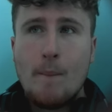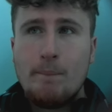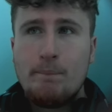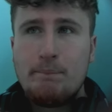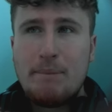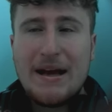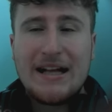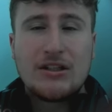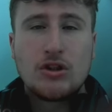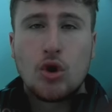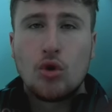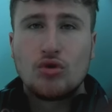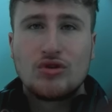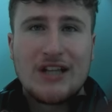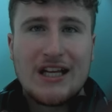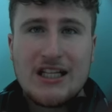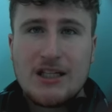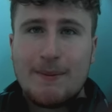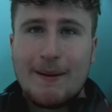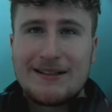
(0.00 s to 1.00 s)
big, tall
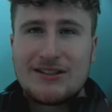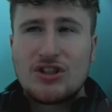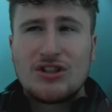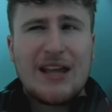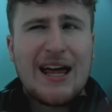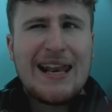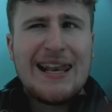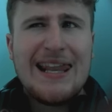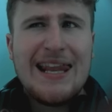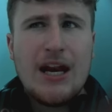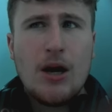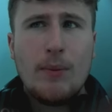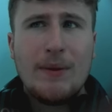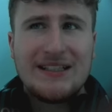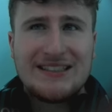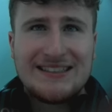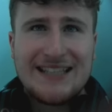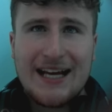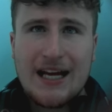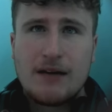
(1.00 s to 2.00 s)
centre backs just a little bit
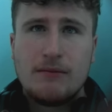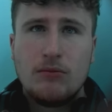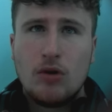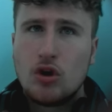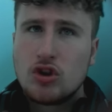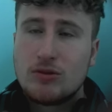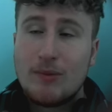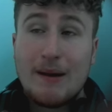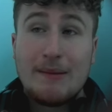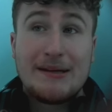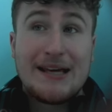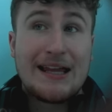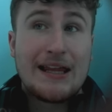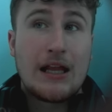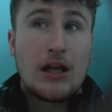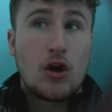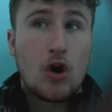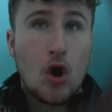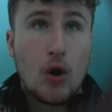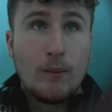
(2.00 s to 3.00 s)
second more to maybe get that
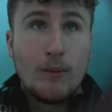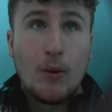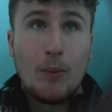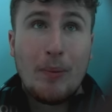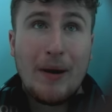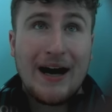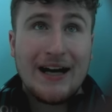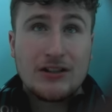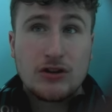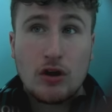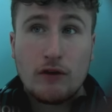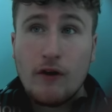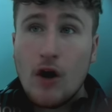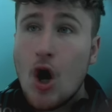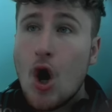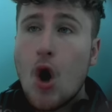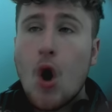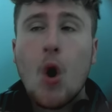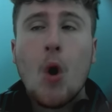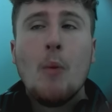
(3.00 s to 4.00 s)
long ball pass
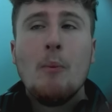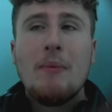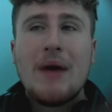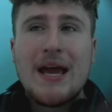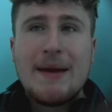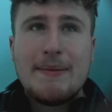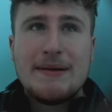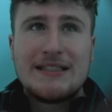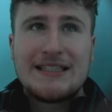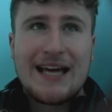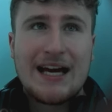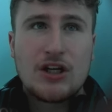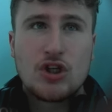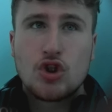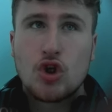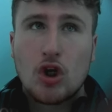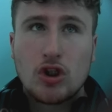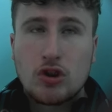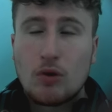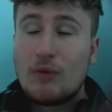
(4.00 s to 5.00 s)
off, or maybe to get a
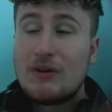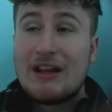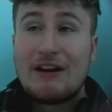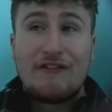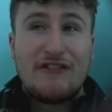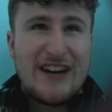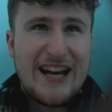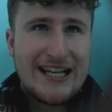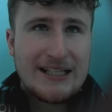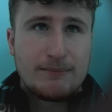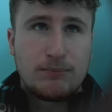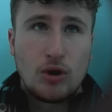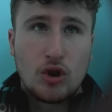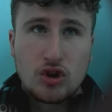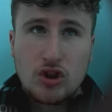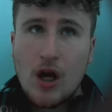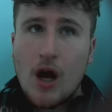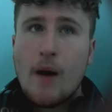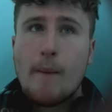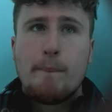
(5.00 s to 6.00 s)
shot off with that finesse
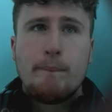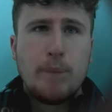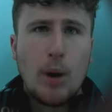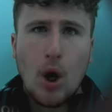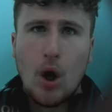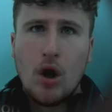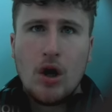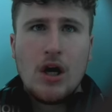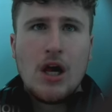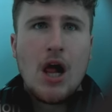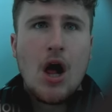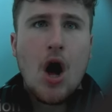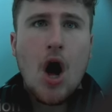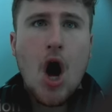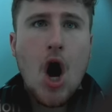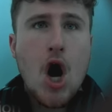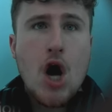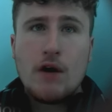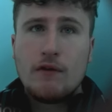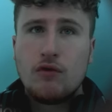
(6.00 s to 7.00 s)
plus. But
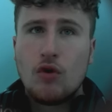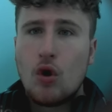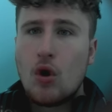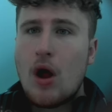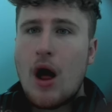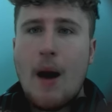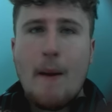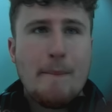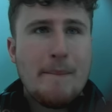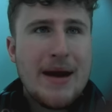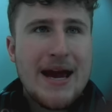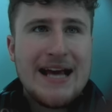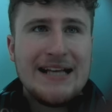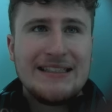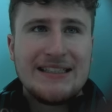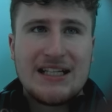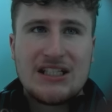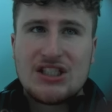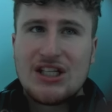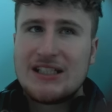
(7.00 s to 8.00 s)
overall,
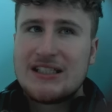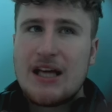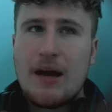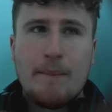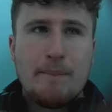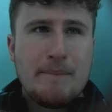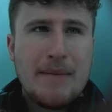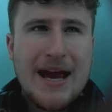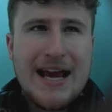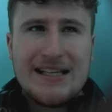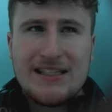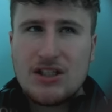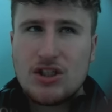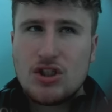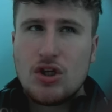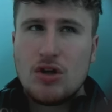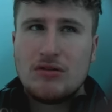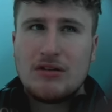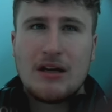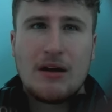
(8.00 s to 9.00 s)
amazing agility, amazing
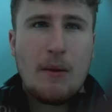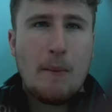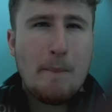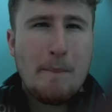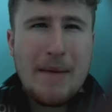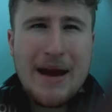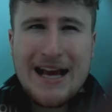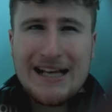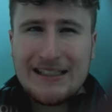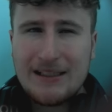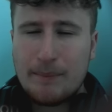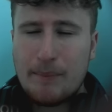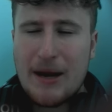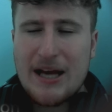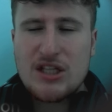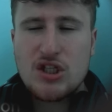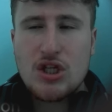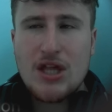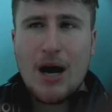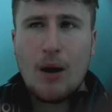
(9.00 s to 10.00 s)
shooting, amazing
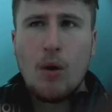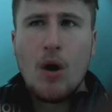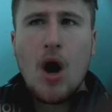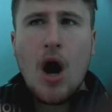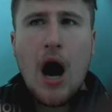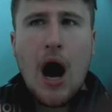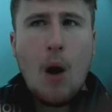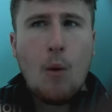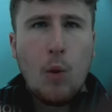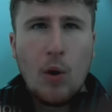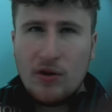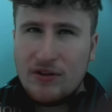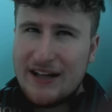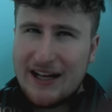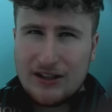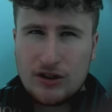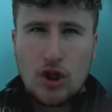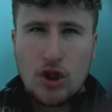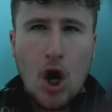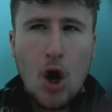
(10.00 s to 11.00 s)
pace. Now, one thing I
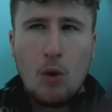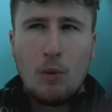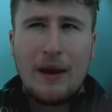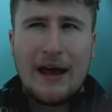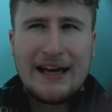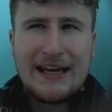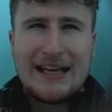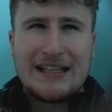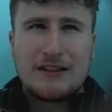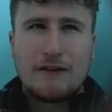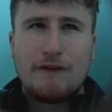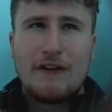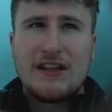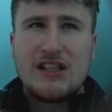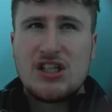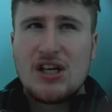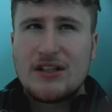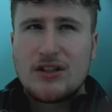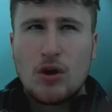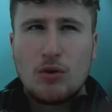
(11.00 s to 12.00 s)
don't like is the fact that she
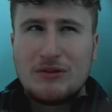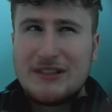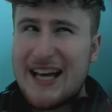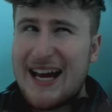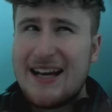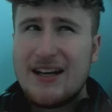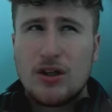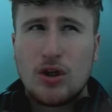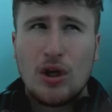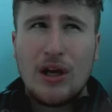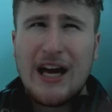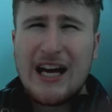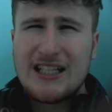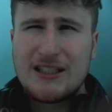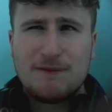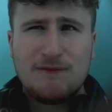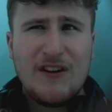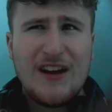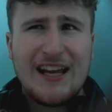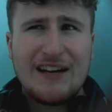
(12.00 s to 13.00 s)
has no technical. I
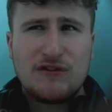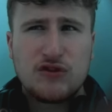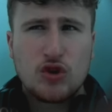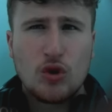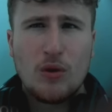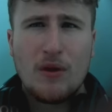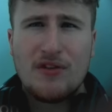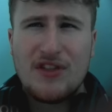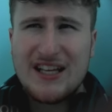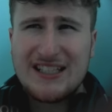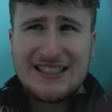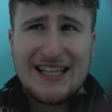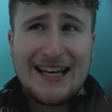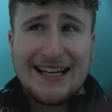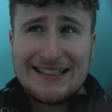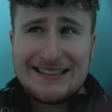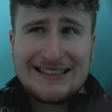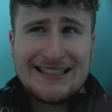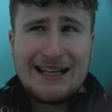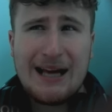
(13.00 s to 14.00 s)
feel like for someone of this height,
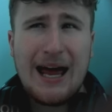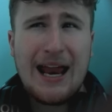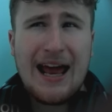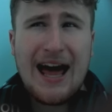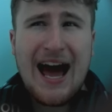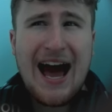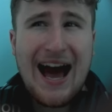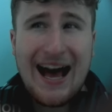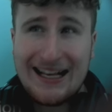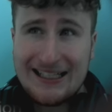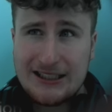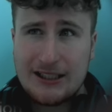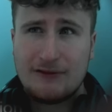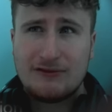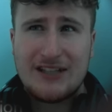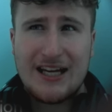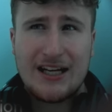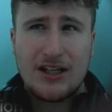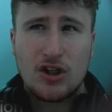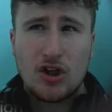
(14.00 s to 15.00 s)
kind of has to have
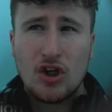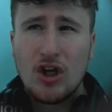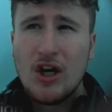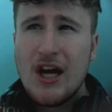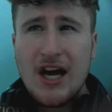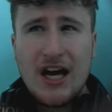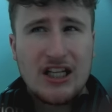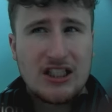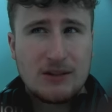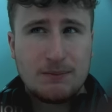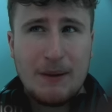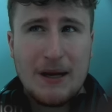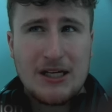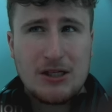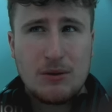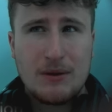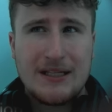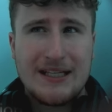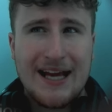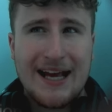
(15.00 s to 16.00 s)
technical,
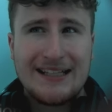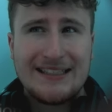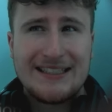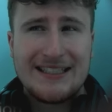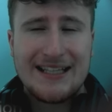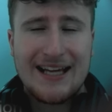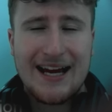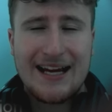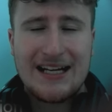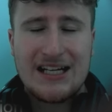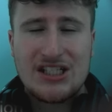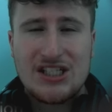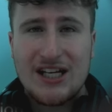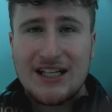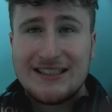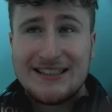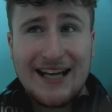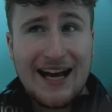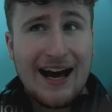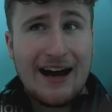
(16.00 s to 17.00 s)
especially with 99
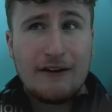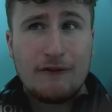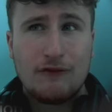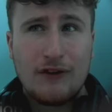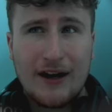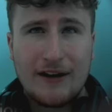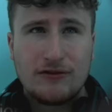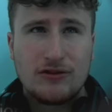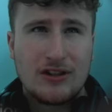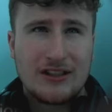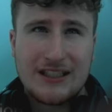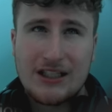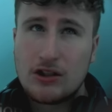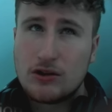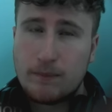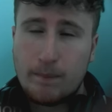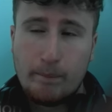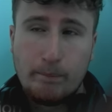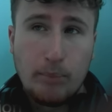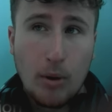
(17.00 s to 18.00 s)
agility and 5-star skills.
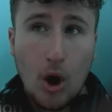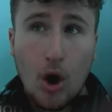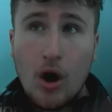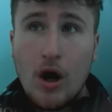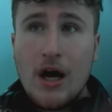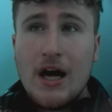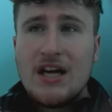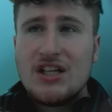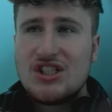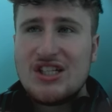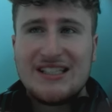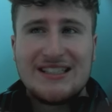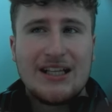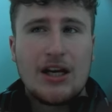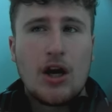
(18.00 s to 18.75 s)
But she's still